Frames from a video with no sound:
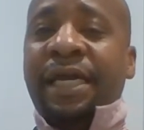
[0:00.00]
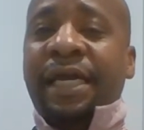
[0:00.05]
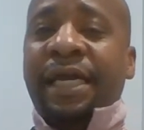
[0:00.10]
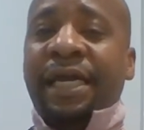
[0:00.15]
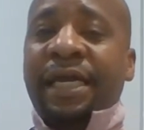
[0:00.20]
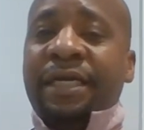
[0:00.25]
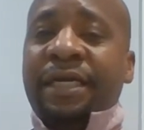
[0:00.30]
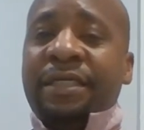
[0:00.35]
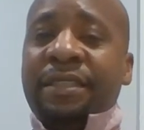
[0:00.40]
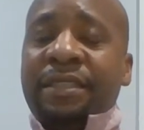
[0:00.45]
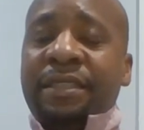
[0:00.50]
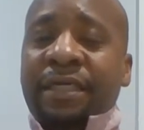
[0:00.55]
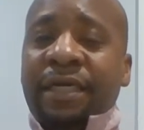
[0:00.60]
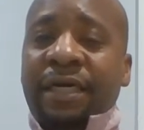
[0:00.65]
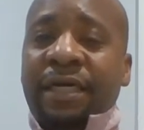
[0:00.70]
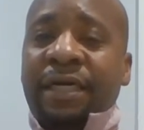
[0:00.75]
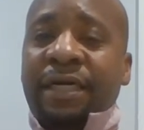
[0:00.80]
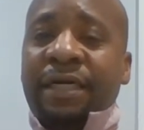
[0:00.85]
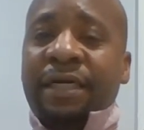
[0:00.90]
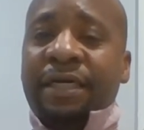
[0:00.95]
and, did
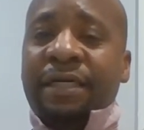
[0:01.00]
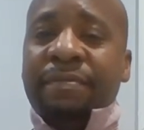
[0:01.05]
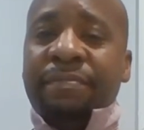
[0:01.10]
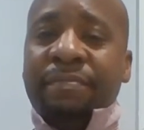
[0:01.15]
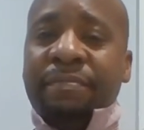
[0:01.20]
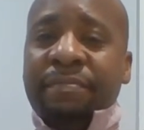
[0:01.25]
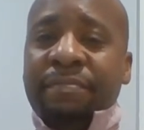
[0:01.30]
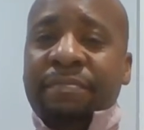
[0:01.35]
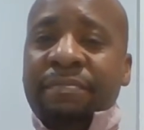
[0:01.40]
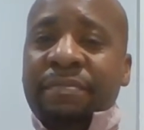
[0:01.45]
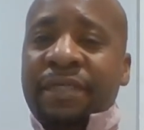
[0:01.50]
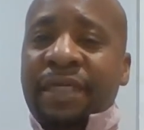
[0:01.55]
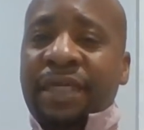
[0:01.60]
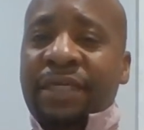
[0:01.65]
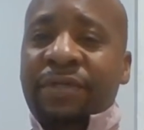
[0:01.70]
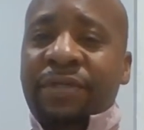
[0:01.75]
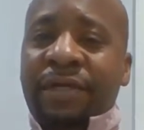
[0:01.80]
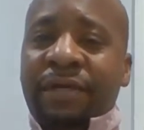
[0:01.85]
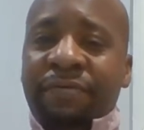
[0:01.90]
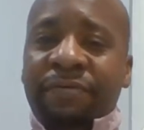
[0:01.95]
I
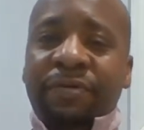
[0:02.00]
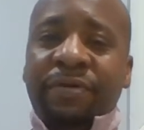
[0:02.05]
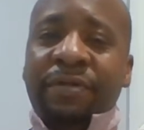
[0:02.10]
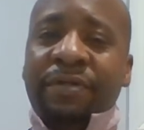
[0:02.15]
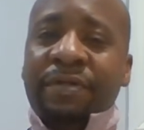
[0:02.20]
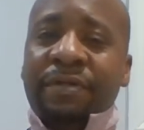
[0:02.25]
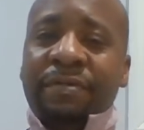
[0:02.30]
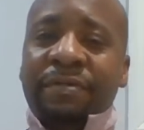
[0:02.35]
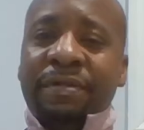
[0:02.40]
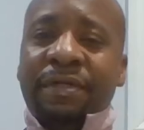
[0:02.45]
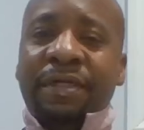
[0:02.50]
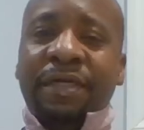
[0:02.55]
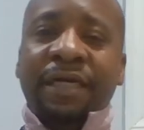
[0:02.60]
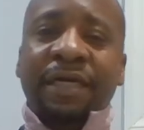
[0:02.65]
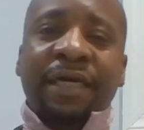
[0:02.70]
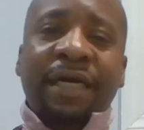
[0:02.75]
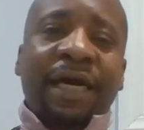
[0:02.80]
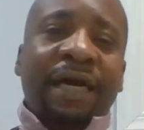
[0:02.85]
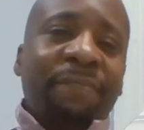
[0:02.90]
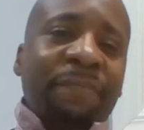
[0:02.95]
do that wrong?
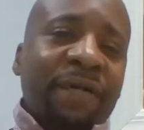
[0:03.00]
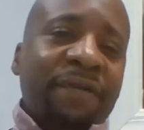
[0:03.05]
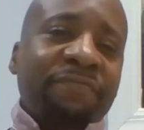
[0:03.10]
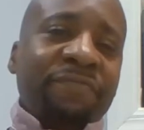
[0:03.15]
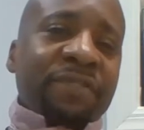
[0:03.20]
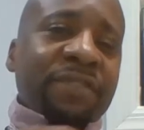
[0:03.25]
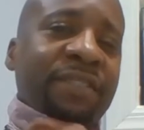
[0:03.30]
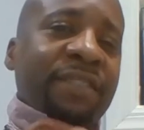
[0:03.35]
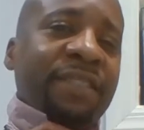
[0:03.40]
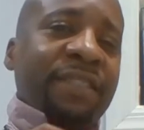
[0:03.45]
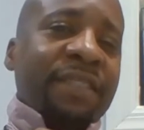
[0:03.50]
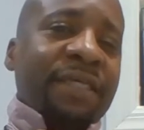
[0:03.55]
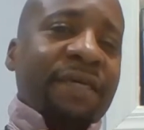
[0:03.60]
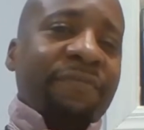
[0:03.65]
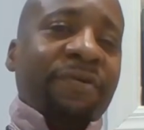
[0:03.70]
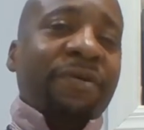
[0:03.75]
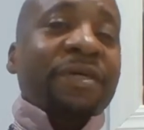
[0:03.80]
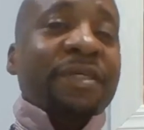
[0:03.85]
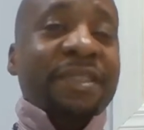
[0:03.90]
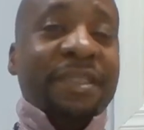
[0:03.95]
I might have just did that
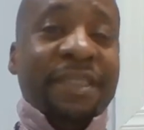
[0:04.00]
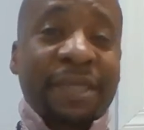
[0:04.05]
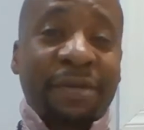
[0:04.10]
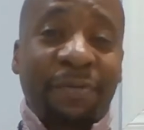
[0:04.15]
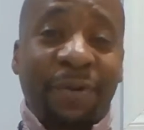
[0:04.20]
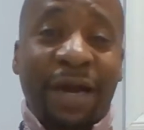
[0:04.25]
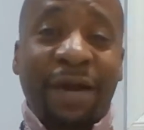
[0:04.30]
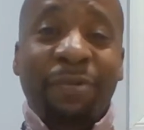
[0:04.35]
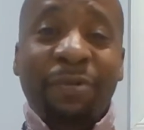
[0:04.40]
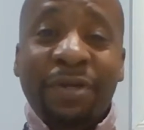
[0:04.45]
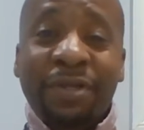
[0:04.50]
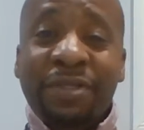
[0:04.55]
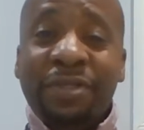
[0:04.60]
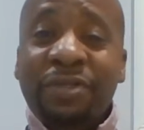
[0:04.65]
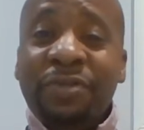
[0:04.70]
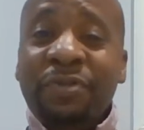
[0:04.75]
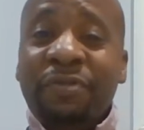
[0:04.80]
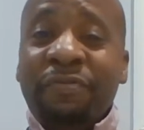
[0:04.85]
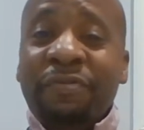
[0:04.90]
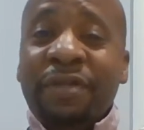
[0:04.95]
wrong. See why I wanted to
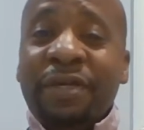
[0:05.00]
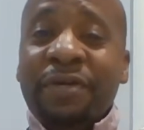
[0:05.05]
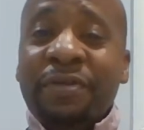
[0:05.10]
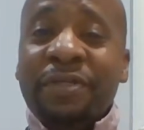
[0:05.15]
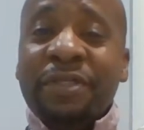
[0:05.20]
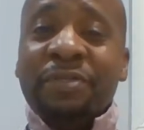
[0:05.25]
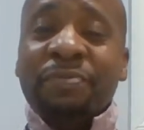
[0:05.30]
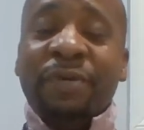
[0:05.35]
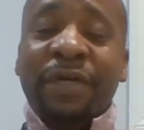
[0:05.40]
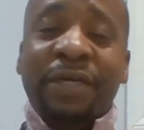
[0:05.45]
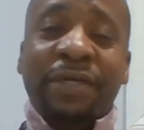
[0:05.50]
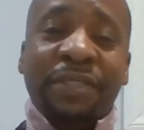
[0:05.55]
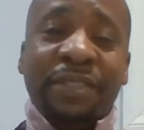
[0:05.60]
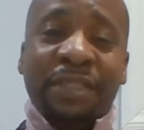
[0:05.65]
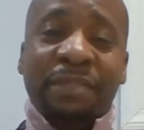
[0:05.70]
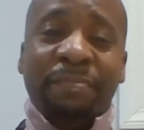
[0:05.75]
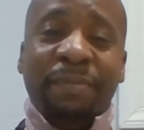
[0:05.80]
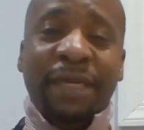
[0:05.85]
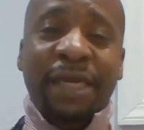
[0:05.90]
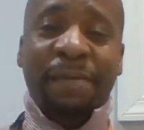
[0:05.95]
do the video this way? Because
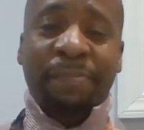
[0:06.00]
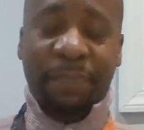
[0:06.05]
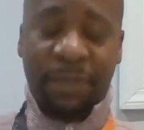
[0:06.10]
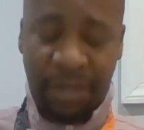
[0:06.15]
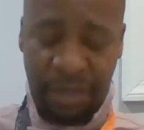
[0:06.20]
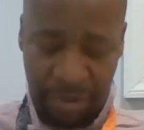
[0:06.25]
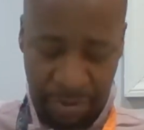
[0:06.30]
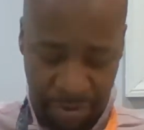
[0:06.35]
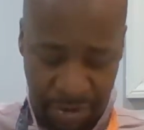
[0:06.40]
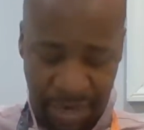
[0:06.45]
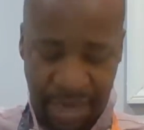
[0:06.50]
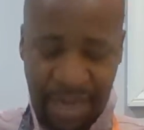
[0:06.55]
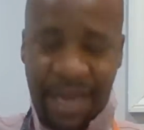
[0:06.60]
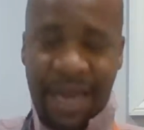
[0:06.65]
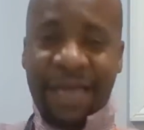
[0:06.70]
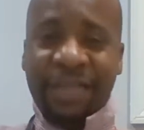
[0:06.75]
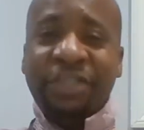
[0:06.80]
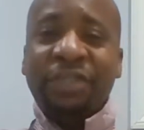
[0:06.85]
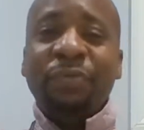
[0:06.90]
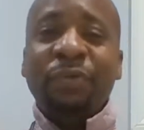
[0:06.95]
this might happen to you.
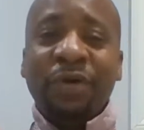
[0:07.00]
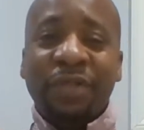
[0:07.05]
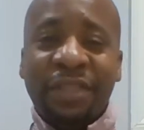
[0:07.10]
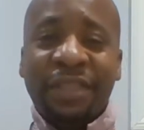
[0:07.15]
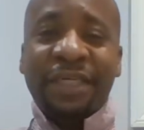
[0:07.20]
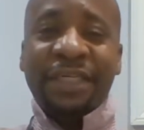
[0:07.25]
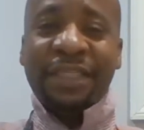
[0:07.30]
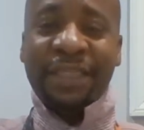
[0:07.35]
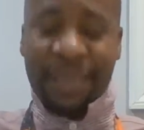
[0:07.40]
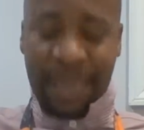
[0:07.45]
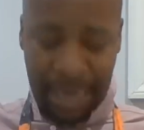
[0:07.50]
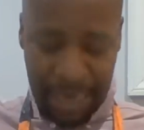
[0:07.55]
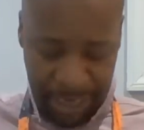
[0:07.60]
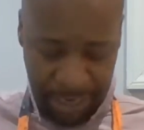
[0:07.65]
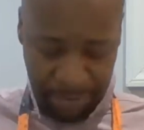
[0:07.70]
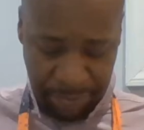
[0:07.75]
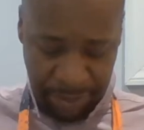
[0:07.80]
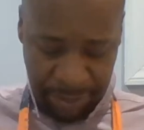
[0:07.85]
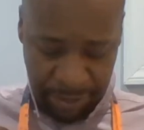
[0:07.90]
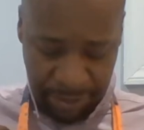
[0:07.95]
I actually want this side
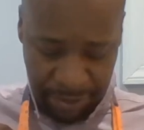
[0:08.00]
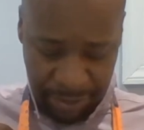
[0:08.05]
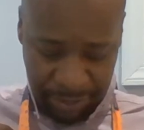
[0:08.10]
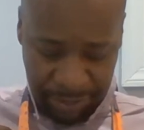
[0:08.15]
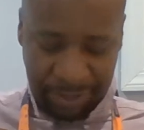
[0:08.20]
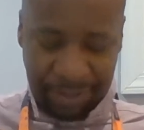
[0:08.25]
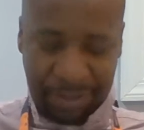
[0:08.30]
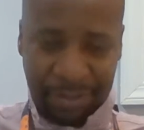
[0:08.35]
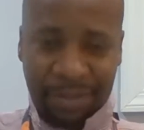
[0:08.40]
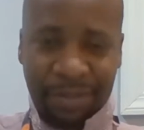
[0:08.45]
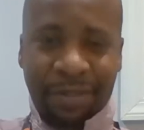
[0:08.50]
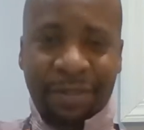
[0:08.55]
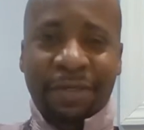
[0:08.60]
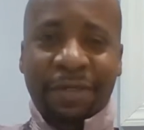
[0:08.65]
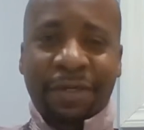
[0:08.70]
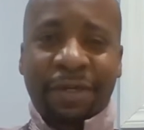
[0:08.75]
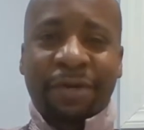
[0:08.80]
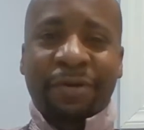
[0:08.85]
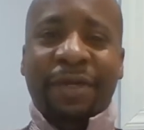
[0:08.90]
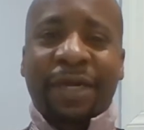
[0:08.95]
to be longer.
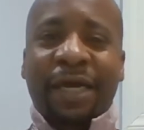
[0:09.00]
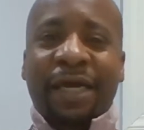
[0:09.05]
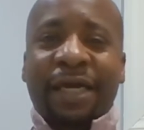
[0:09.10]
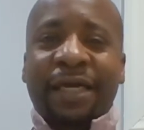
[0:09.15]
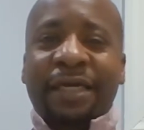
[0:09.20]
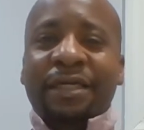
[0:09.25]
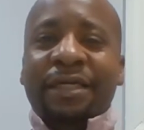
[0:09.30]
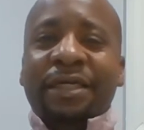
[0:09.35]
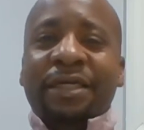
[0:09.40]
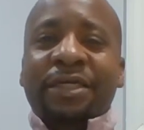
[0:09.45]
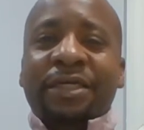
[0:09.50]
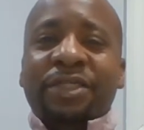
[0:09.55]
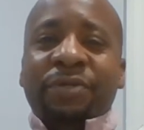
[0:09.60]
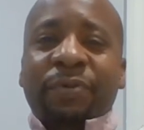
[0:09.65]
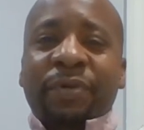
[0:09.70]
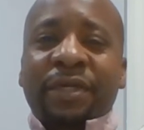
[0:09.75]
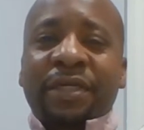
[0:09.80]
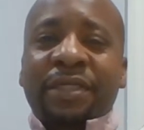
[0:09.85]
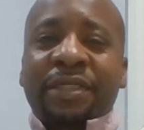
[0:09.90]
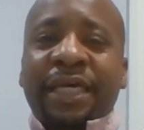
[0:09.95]
Okay, so
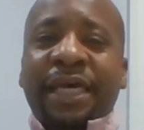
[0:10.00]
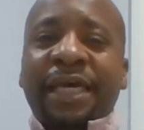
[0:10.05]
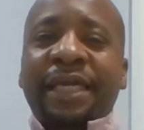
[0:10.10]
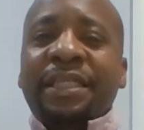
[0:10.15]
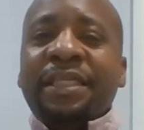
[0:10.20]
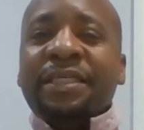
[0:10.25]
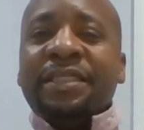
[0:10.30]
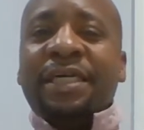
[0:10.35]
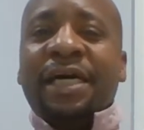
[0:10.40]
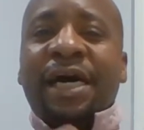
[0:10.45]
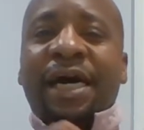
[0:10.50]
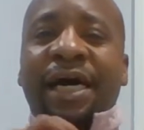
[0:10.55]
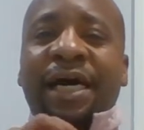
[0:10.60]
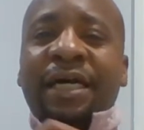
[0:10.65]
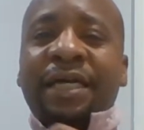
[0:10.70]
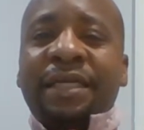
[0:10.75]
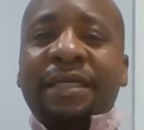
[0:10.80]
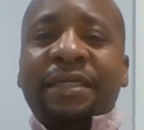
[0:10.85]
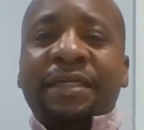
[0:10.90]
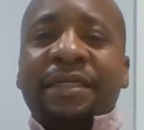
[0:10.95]
we're going to take the
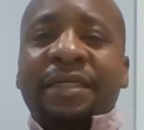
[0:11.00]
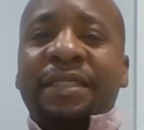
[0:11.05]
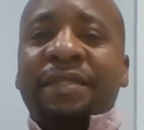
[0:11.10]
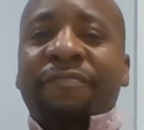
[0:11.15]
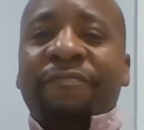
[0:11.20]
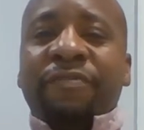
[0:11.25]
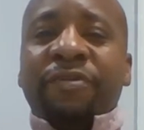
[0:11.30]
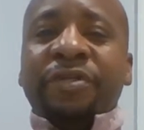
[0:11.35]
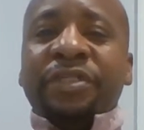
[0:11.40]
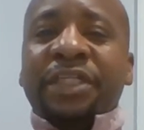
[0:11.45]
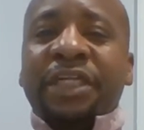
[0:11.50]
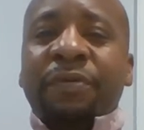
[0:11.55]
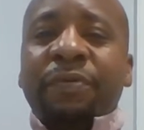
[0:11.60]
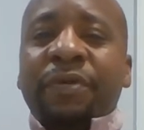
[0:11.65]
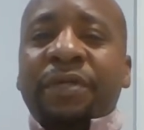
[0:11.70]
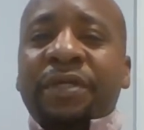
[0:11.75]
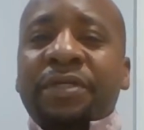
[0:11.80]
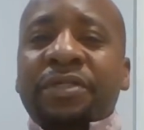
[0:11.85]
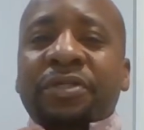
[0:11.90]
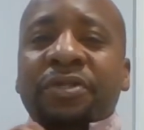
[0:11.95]
tie. And the first thing
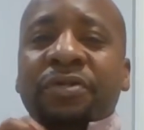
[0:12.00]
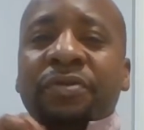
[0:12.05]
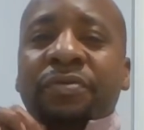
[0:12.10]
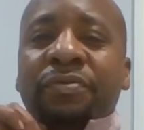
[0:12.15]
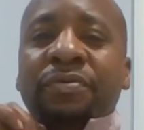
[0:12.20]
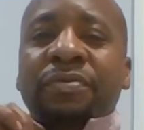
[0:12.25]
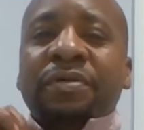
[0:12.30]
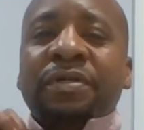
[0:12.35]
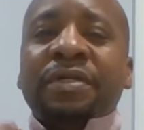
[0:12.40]
we're going to do